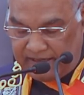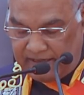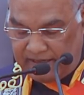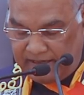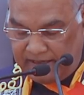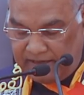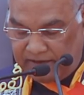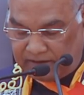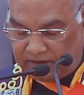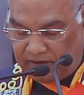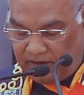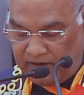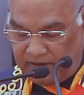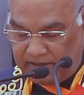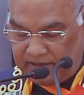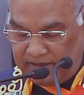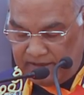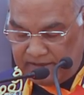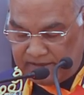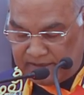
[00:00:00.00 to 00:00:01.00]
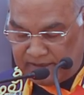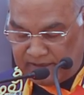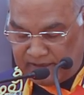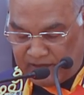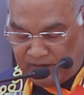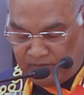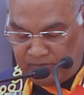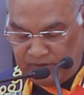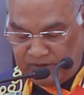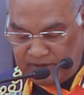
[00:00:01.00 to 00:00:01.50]
Delhi authorities and
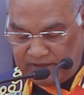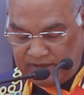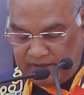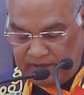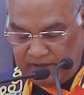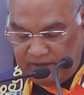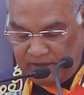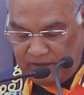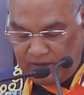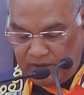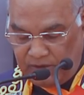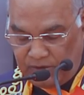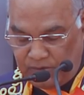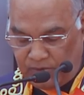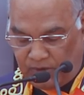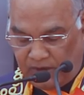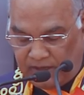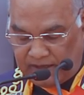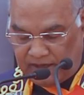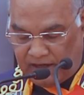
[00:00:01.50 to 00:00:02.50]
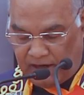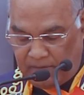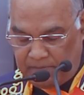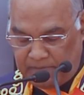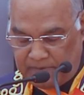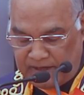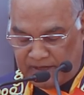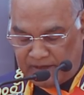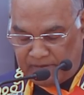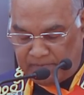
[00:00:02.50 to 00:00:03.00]
community to
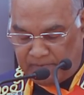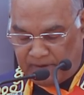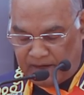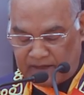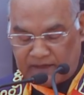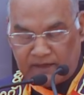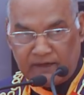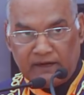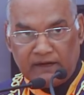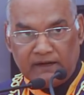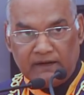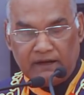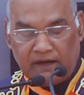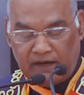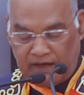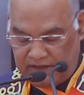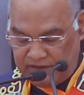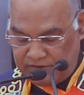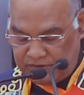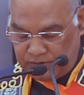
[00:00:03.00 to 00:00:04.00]
adopt and partner a